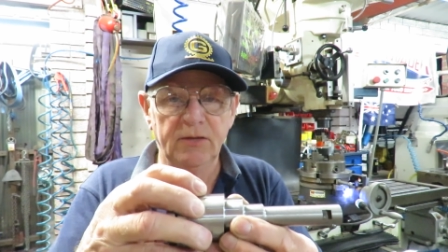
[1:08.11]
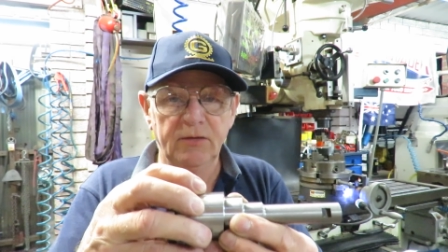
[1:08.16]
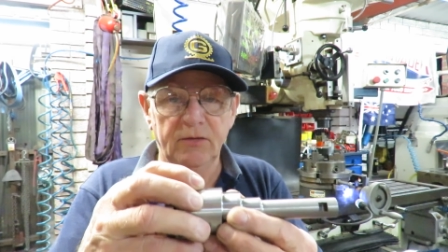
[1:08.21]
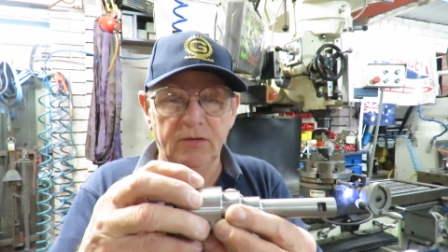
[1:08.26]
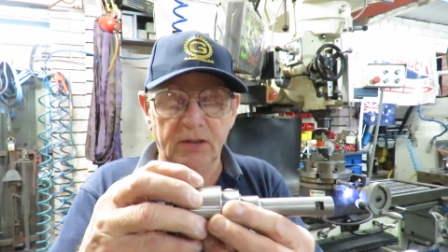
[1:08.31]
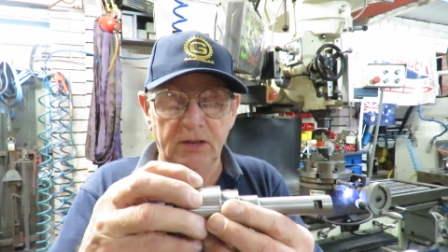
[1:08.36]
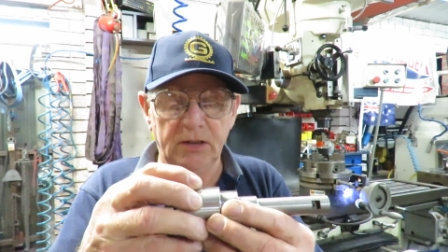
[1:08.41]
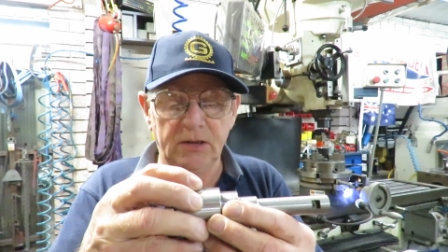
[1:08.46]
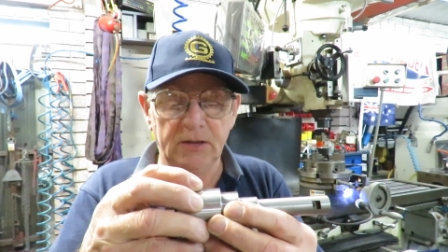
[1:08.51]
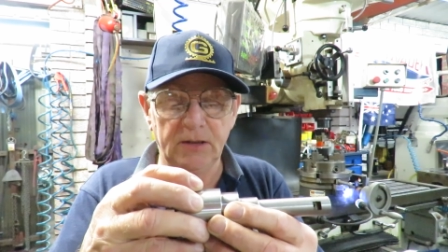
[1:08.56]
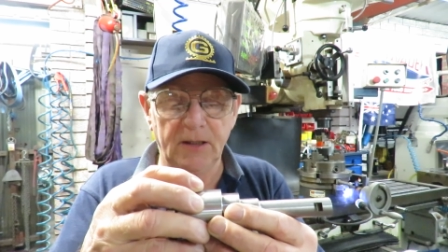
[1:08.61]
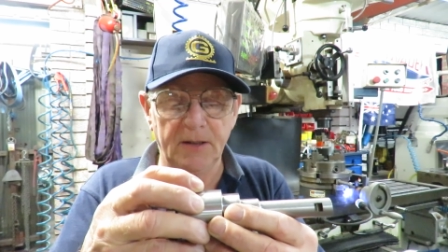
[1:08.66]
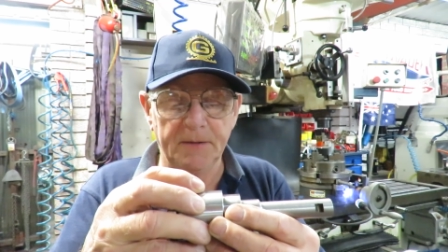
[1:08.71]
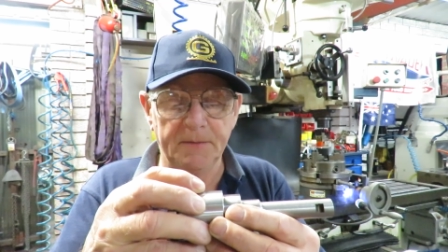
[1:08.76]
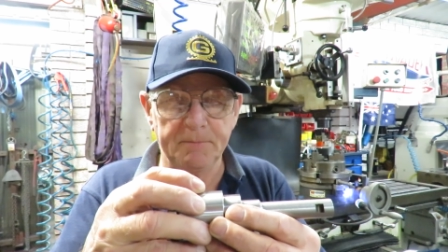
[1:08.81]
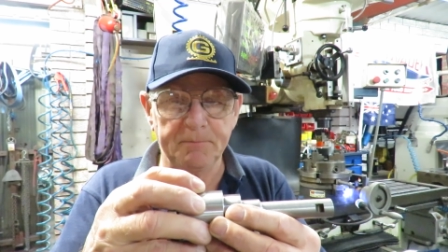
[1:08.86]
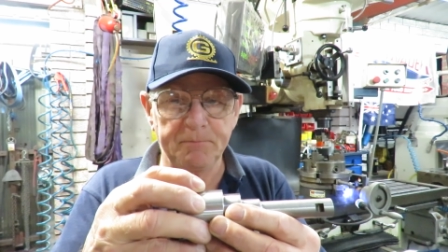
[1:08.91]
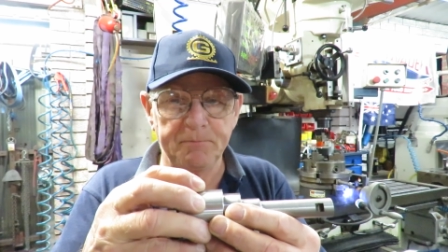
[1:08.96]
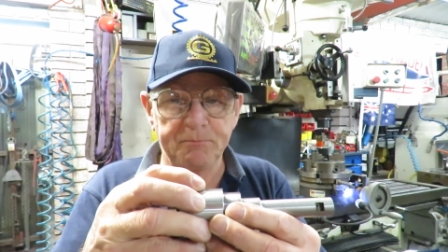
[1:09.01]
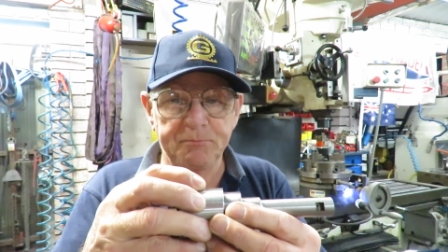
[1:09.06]
the
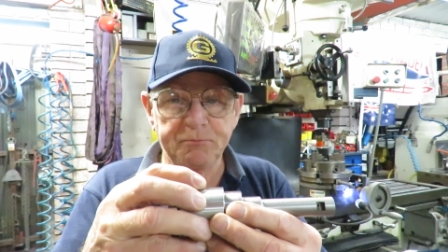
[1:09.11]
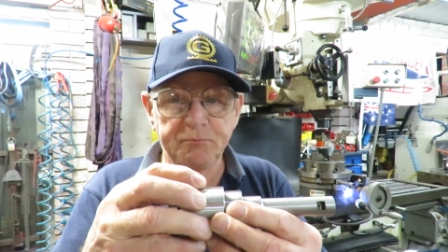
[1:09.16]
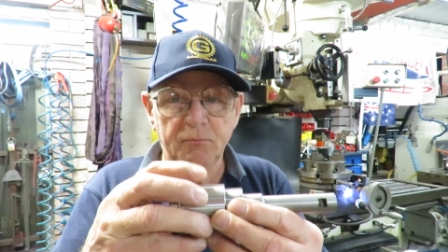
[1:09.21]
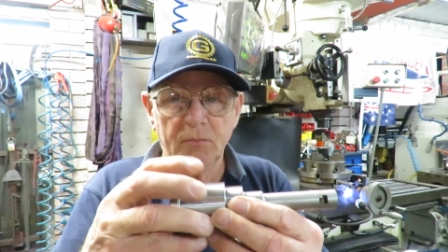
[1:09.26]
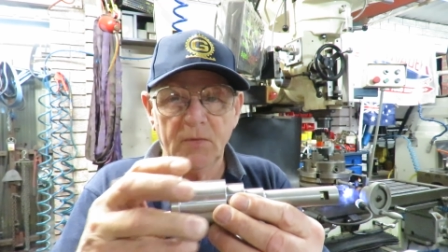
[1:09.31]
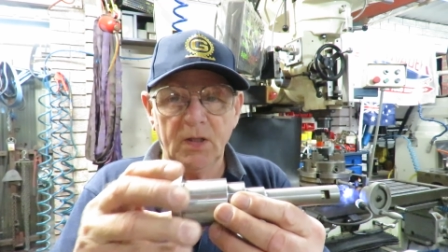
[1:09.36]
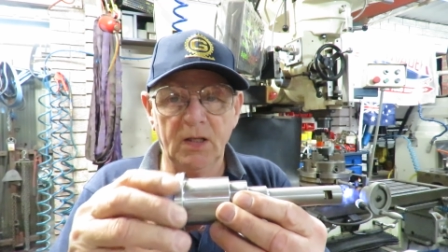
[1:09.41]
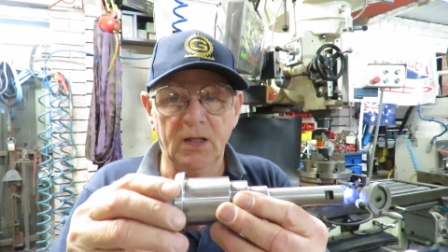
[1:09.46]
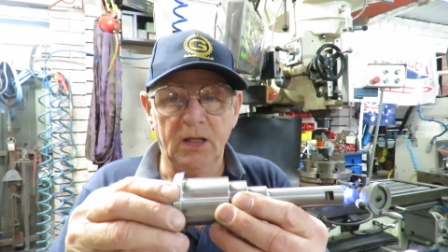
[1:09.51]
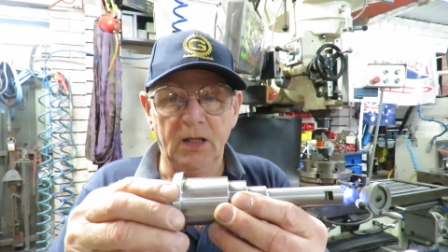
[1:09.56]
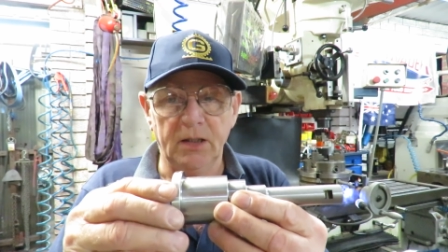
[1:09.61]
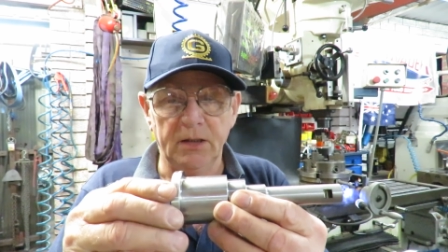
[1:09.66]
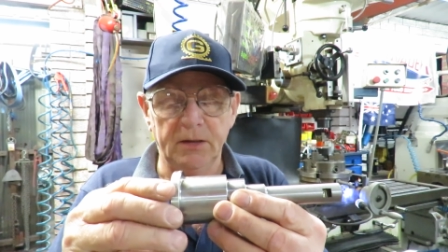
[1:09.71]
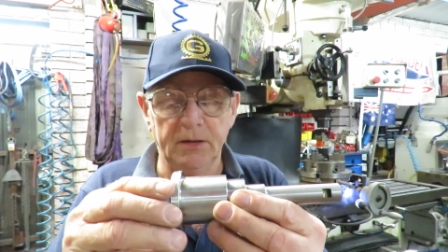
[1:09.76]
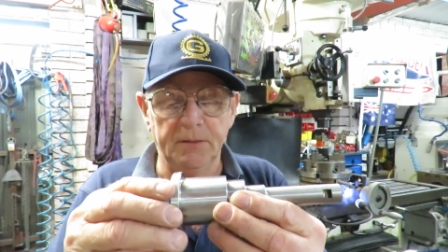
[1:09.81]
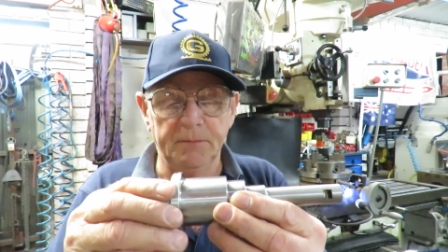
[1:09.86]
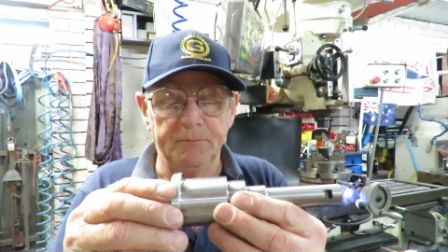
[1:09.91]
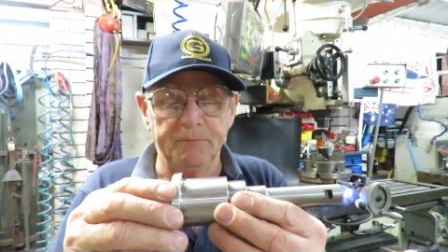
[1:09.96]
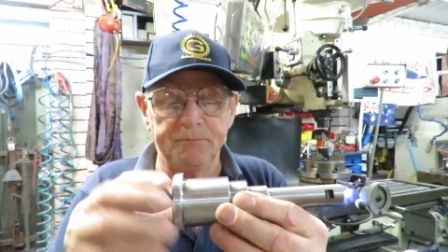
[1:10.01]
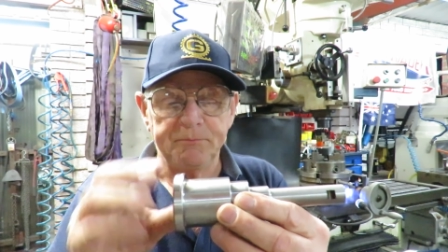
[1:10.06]
um,
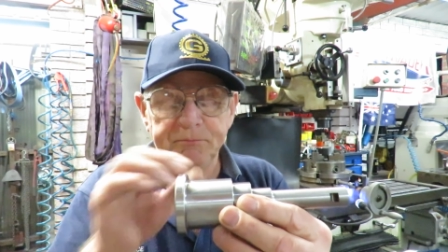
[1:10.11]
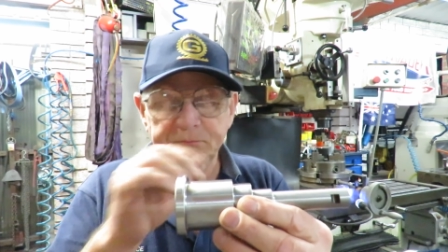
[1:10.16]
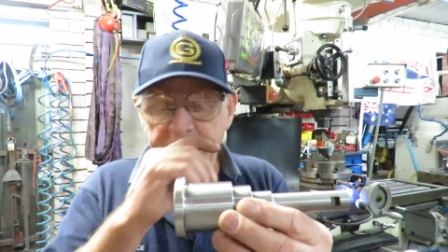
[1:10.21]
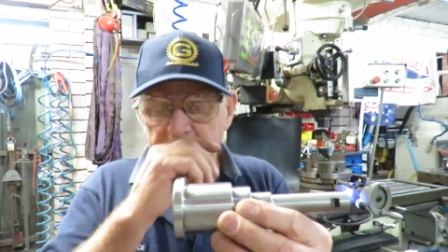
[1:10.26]
um,